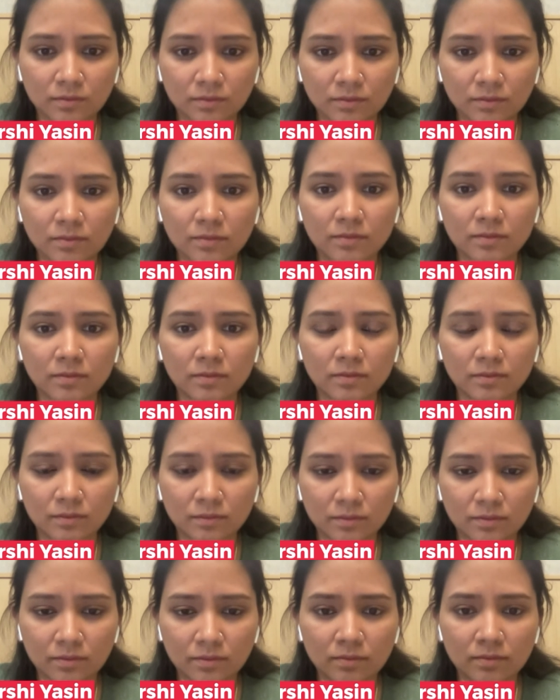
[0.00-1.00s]

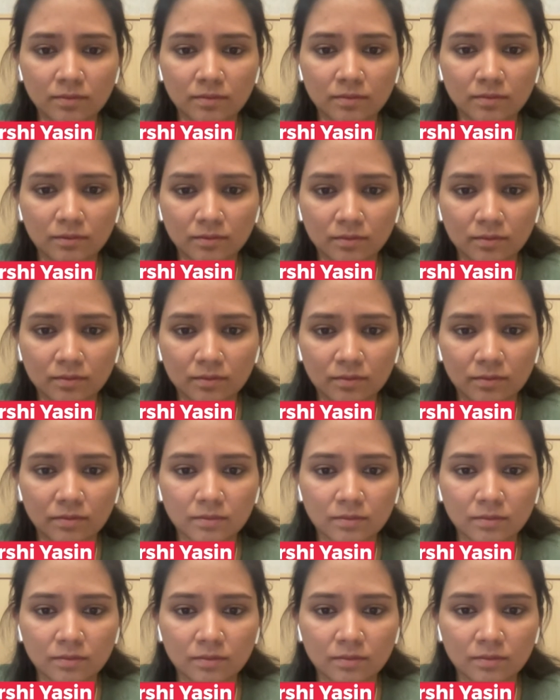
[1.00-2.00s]

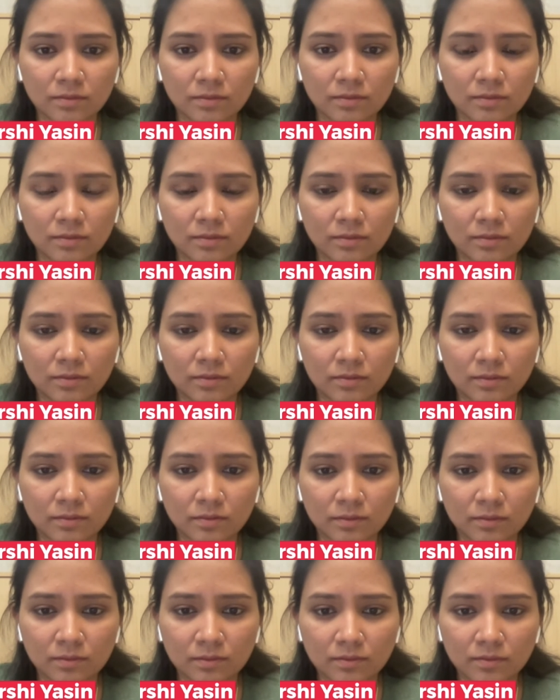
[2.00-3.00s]

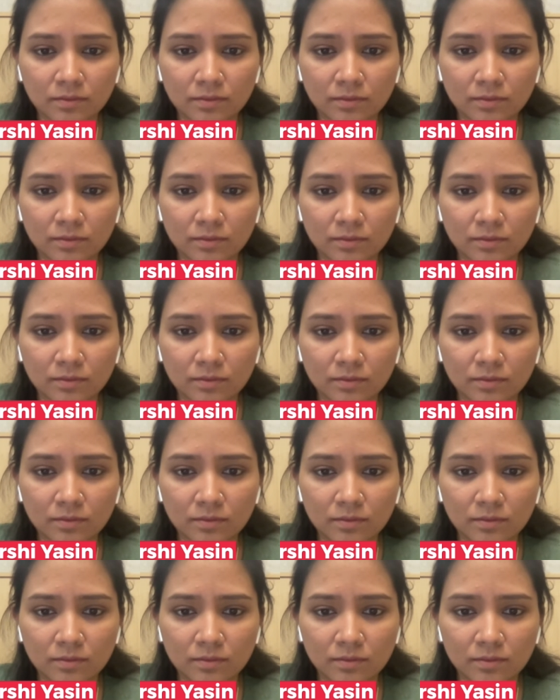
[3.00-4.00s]

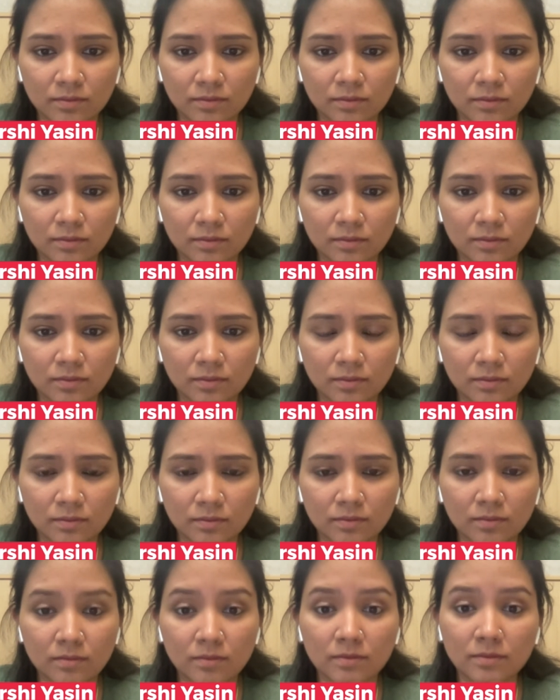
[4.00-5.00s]

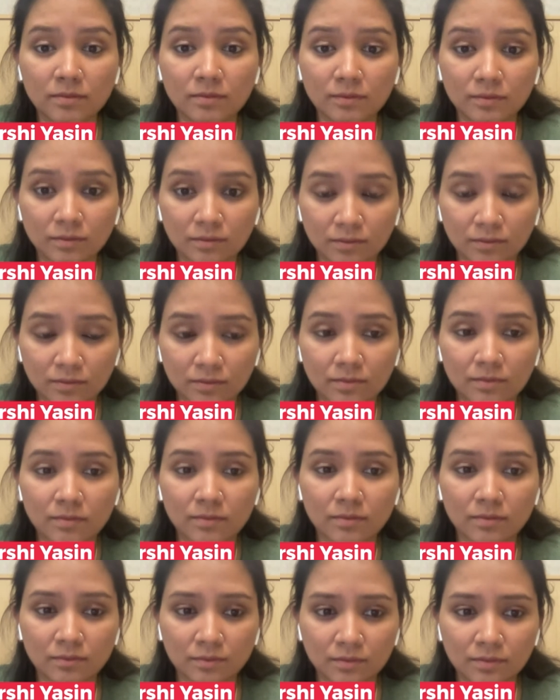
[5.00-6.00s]

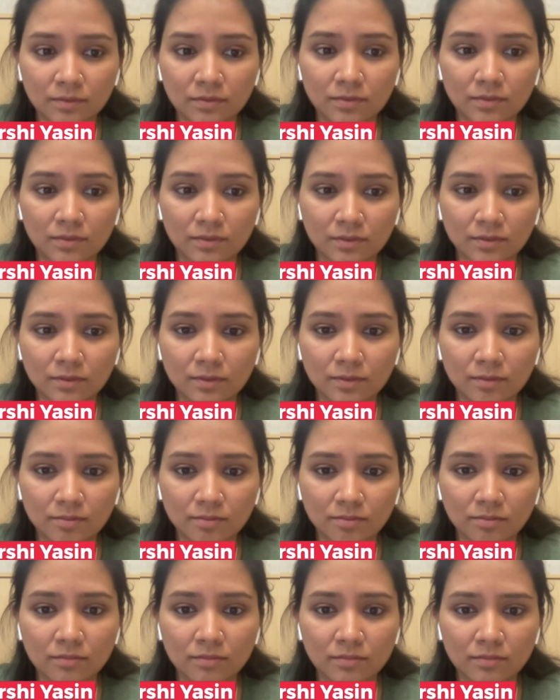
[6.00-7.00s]

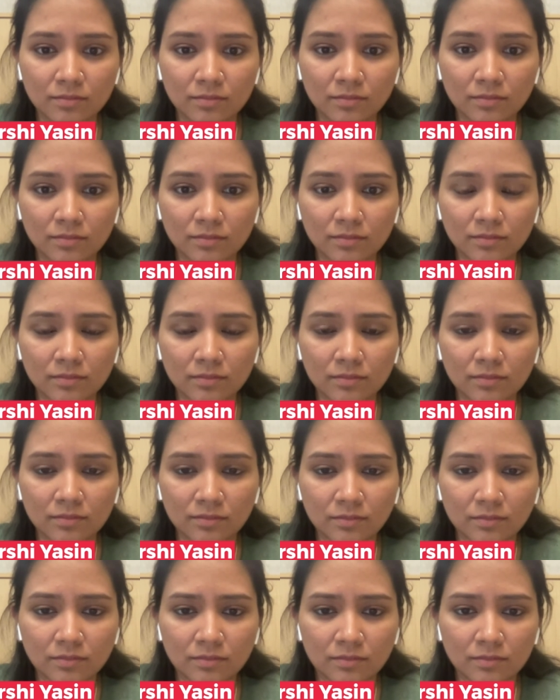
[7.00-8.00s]
No words are spoken by the person on screen.